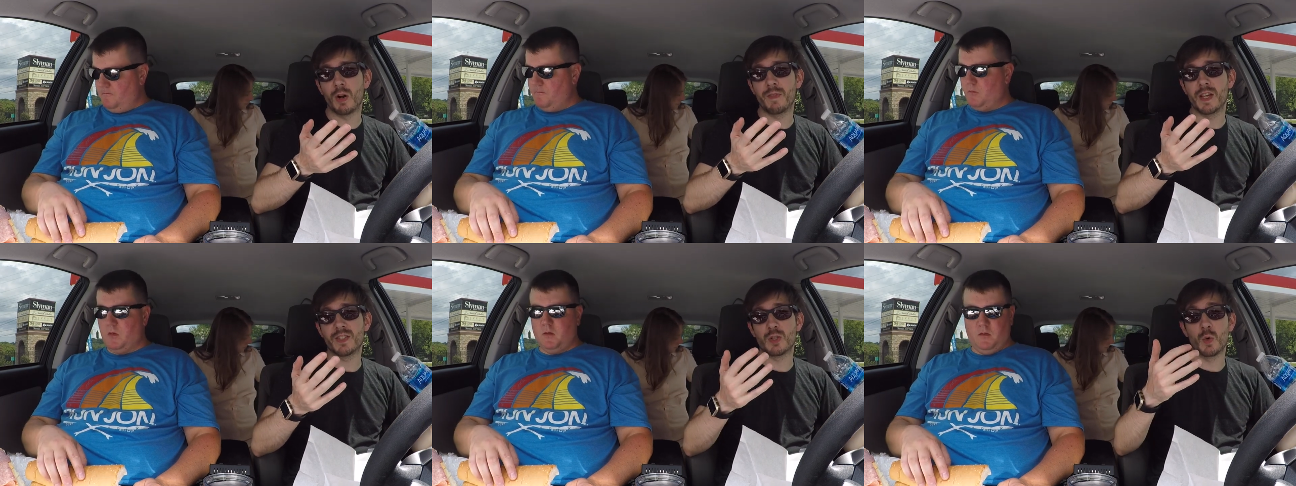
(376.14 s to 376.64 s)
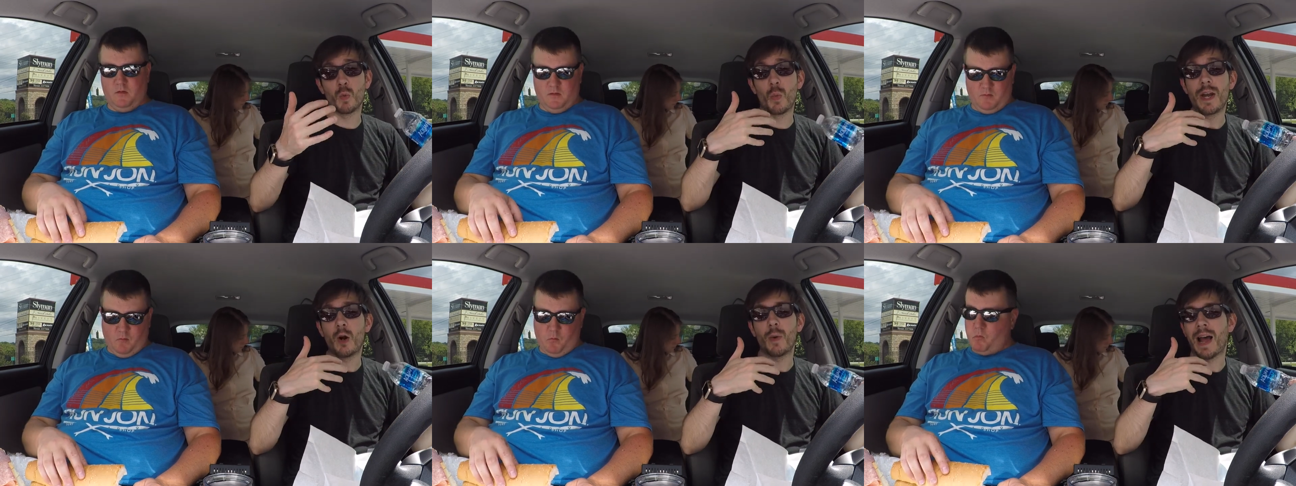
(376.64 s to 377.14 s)
Speaker 1: of this is
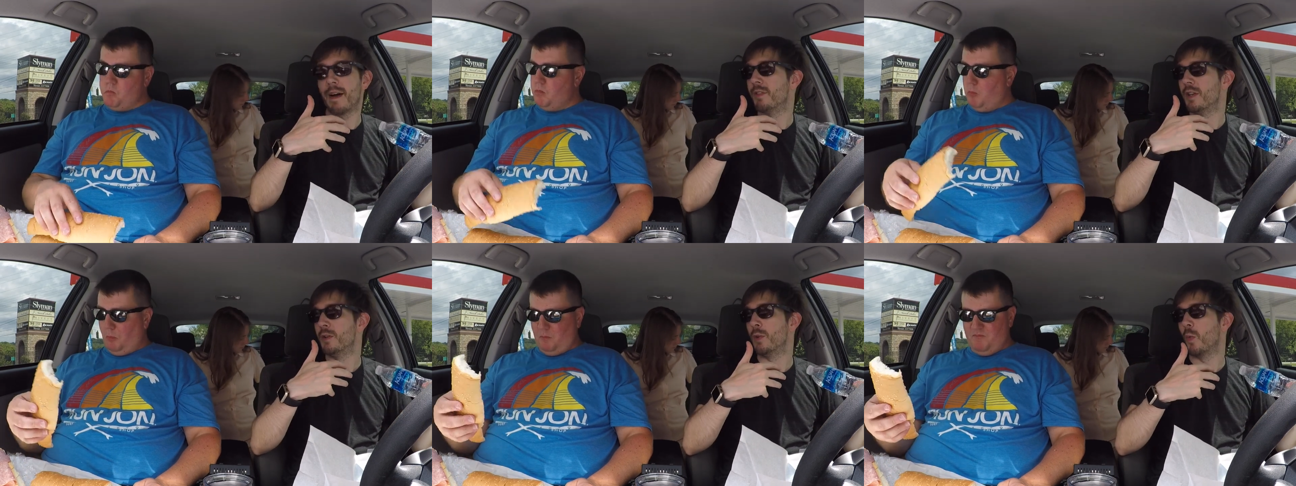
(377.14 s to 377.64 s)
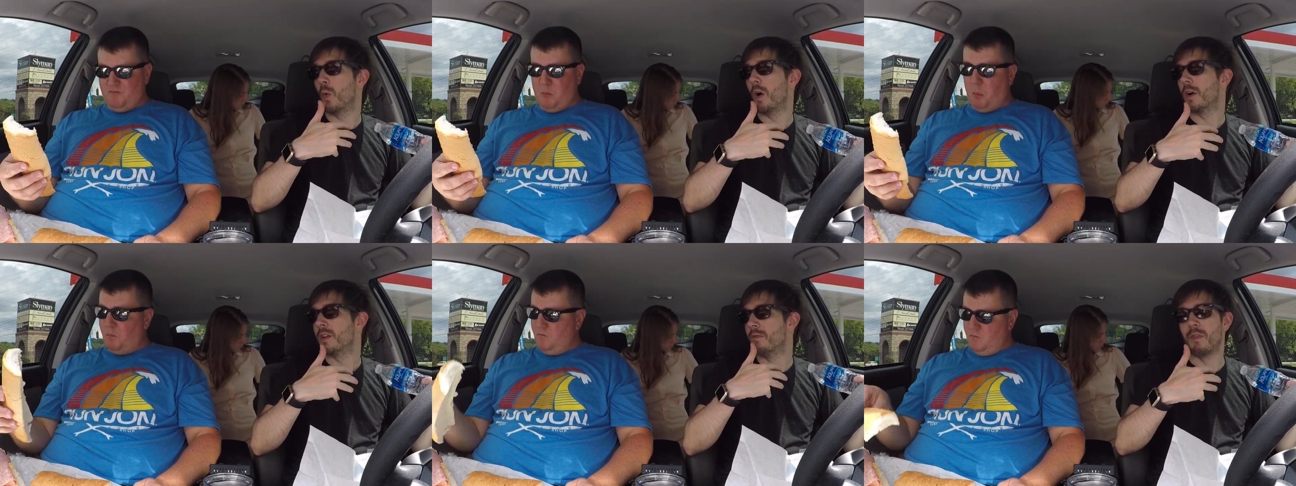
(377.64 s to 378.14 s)
when we don't have to do the
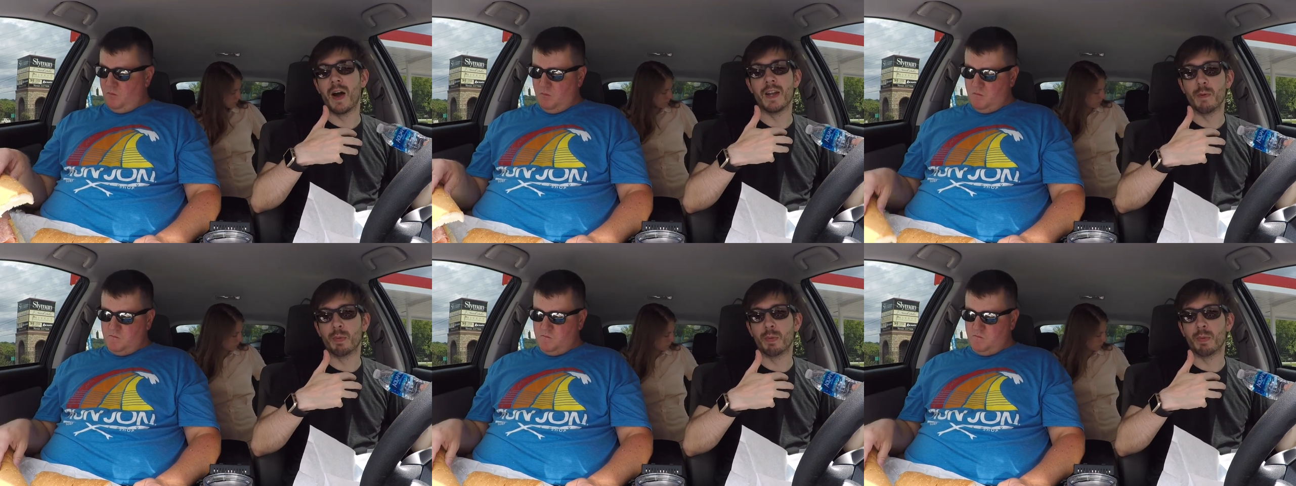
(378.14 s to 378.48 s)
work to find a